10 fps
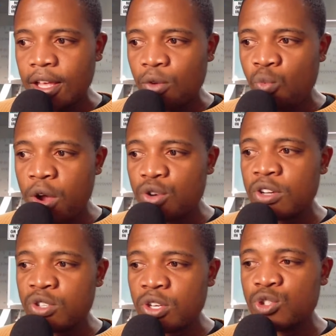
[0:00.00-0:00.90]
what you're
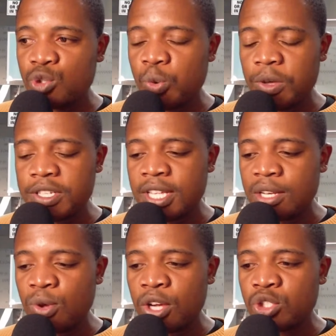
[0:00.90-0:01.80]
actually doing is
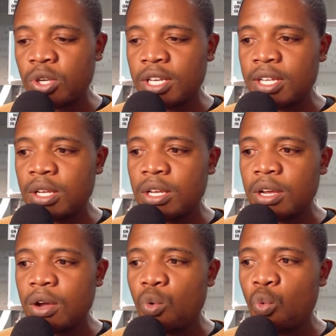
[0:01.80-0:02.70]
that you're actually
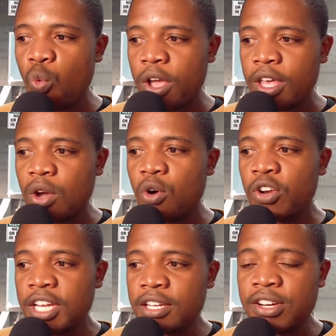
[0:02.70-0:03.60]
working
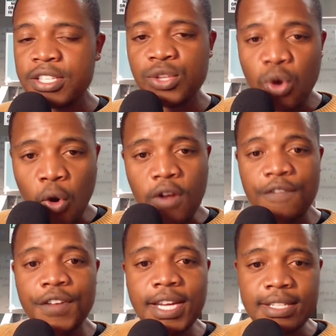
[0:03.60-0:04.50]
on increasing your
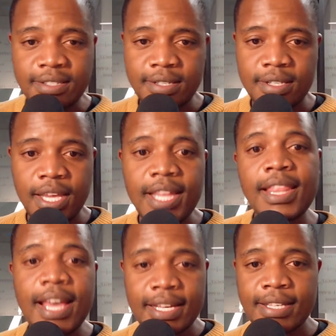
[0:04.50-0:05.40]
confidence in
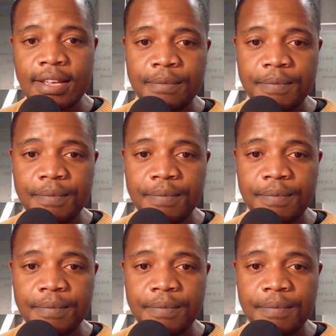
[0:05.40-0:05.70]
the exam.